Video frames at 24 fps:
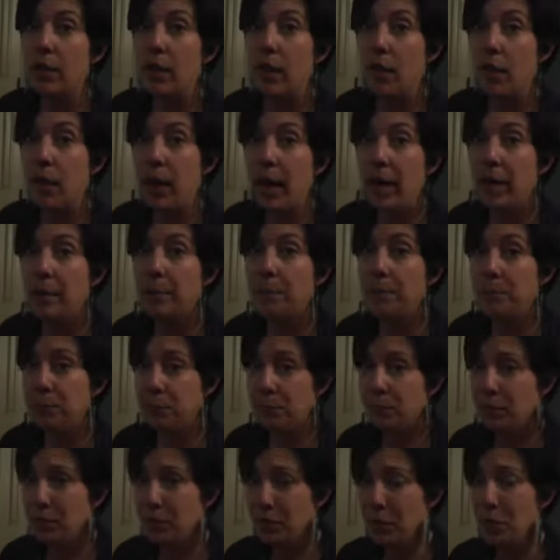Okay?
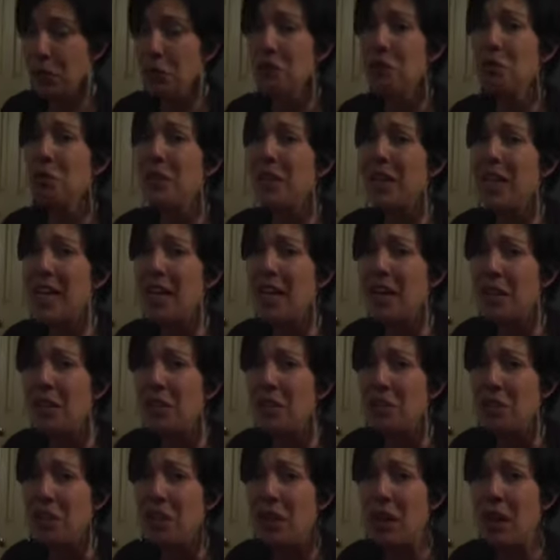So in
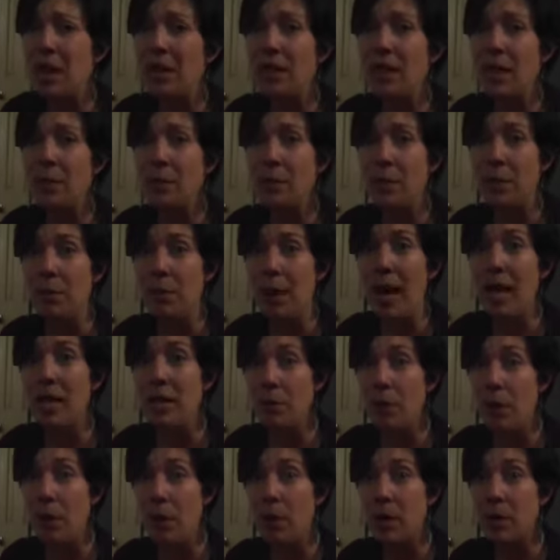English, a lot of times the
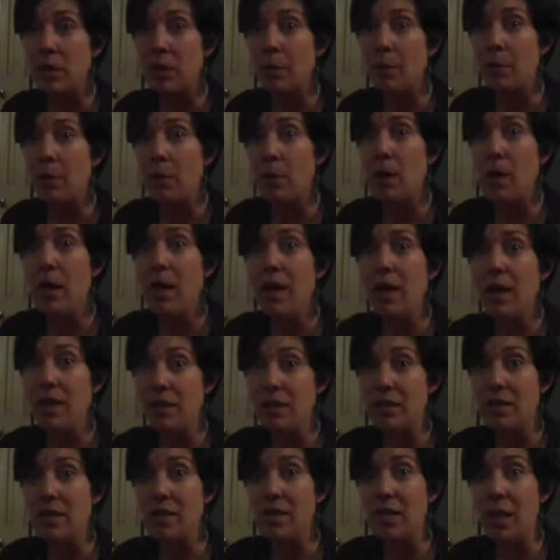past participle
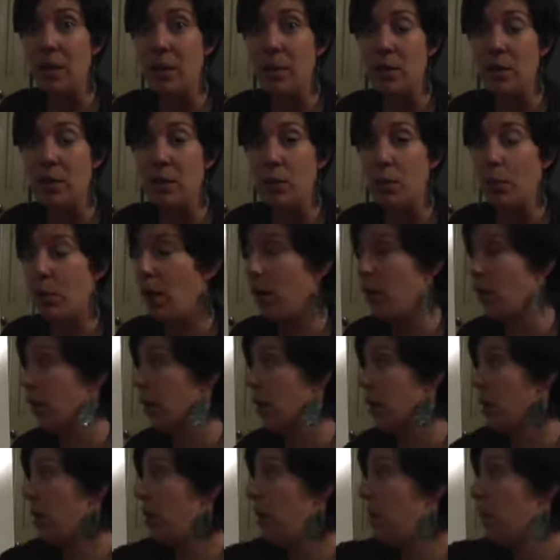is the same as the
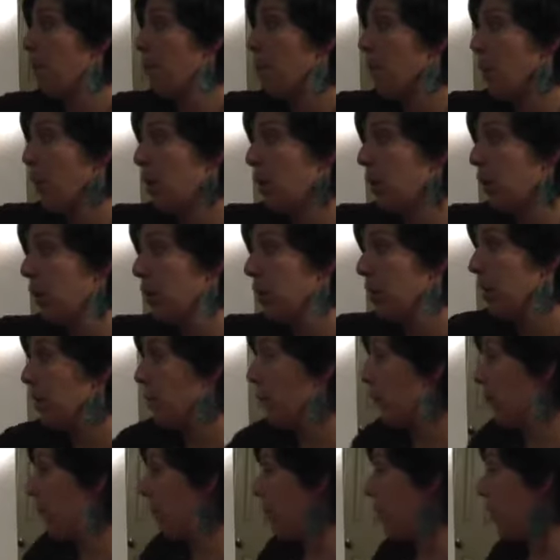preterite. Burned,
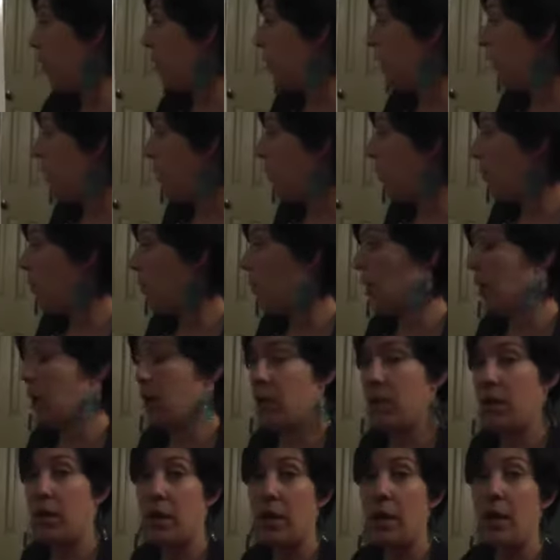
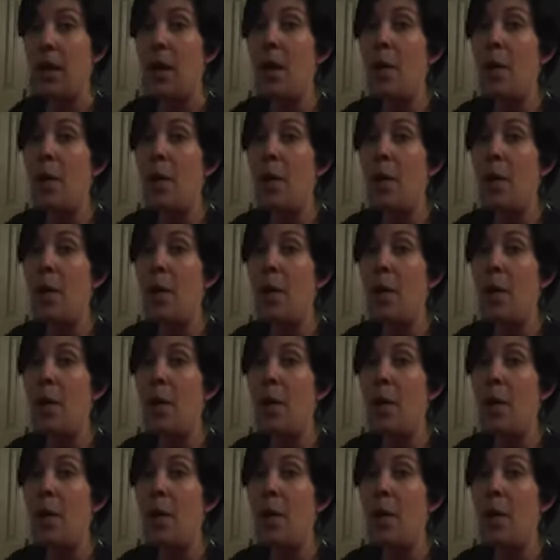burned.